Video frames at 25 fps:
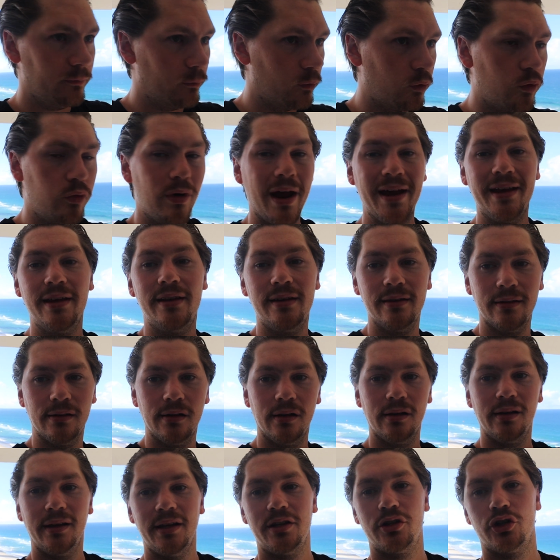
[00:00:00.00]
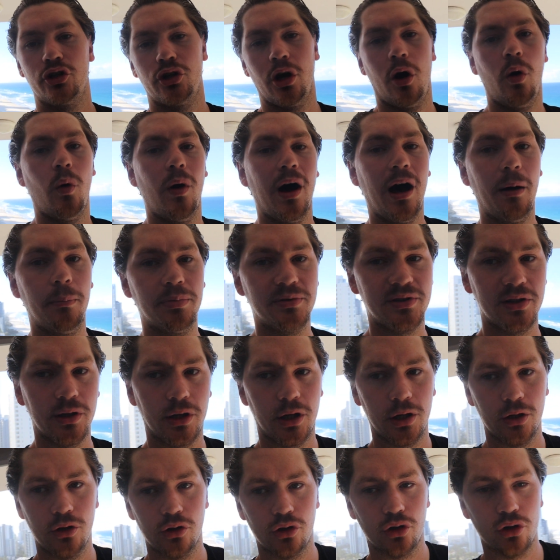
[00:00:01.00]
regularly show up to
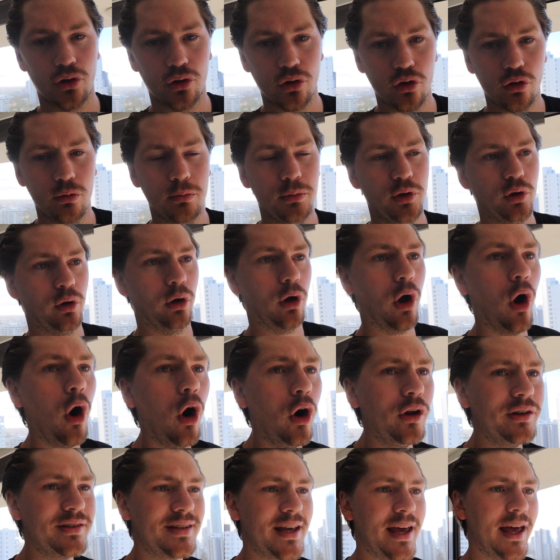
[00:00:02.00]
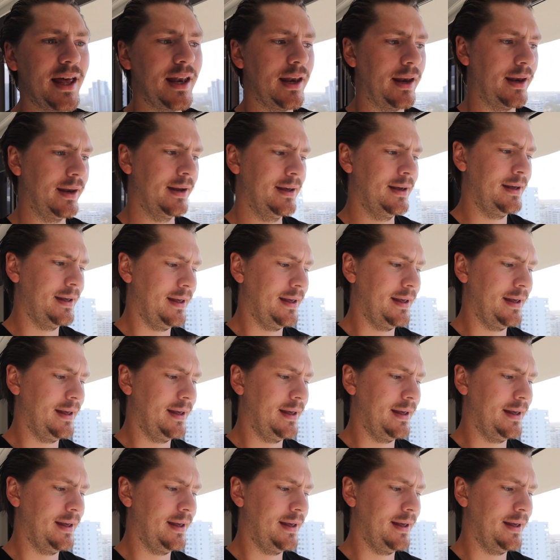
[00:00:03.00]
consume your content